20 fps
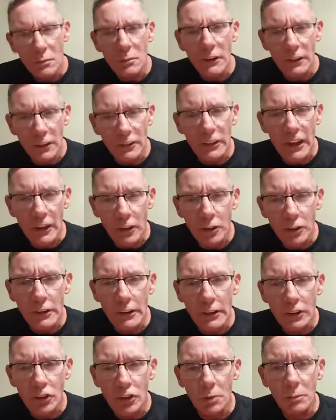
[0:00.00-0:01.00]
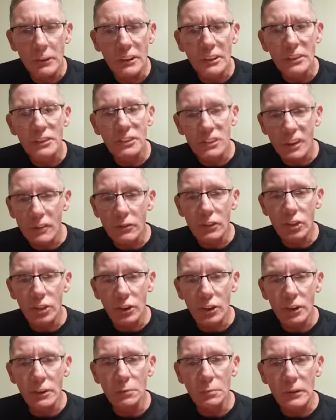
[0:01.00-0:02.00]
Is that correct, Jeremy?
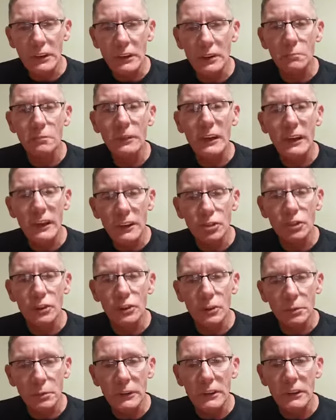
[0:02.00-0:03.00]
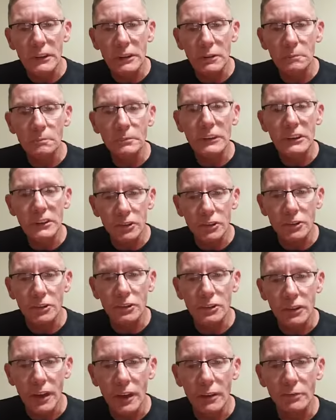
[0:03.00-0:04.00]
7.30 p.m. to 8.30 p.m. Eastern
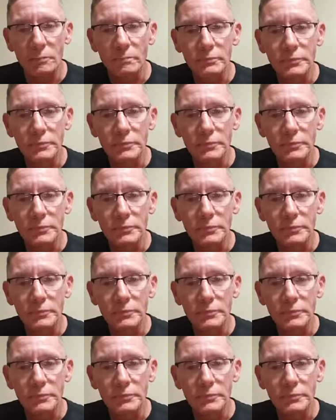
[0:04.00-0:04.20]
Time.